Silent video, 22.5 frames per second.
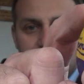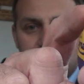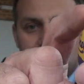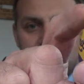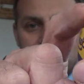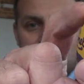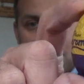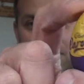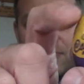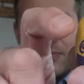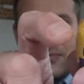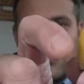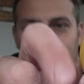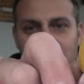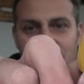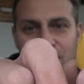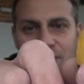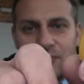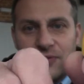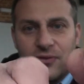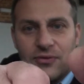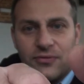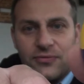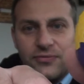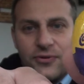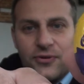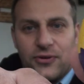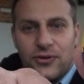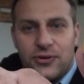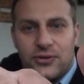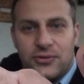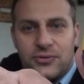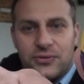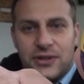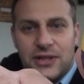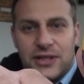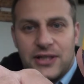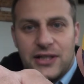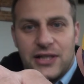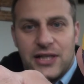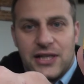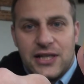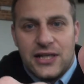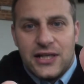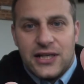same sort of foil in
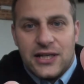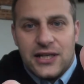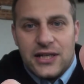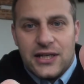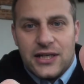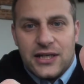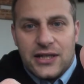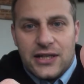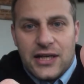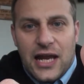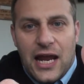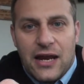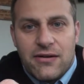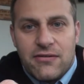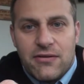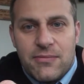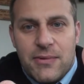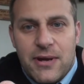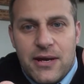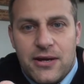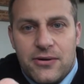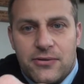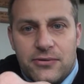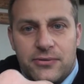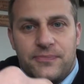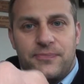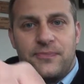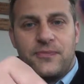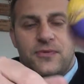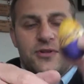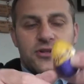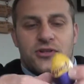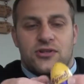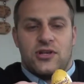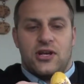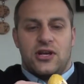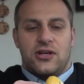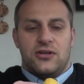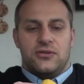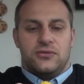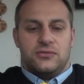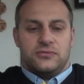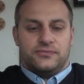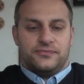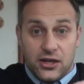the caramel
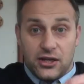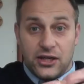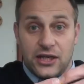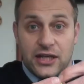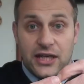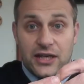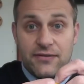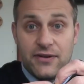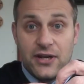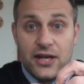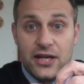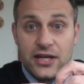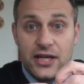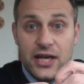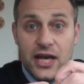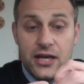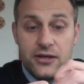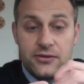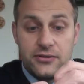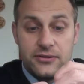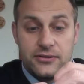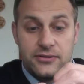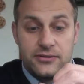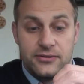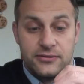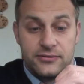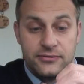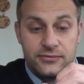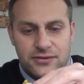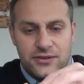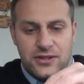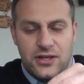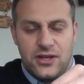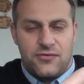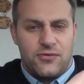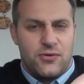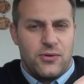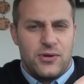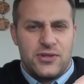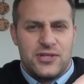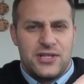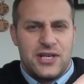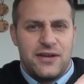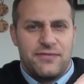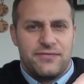style I'm going to give it a go
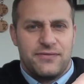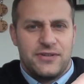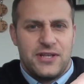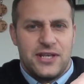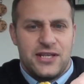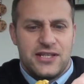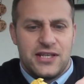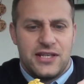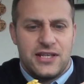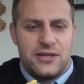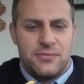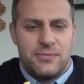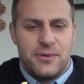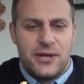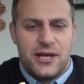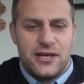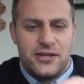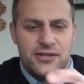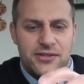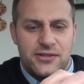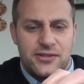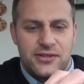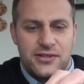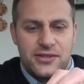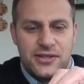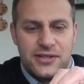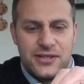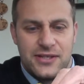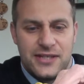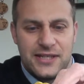Always loved these in the past.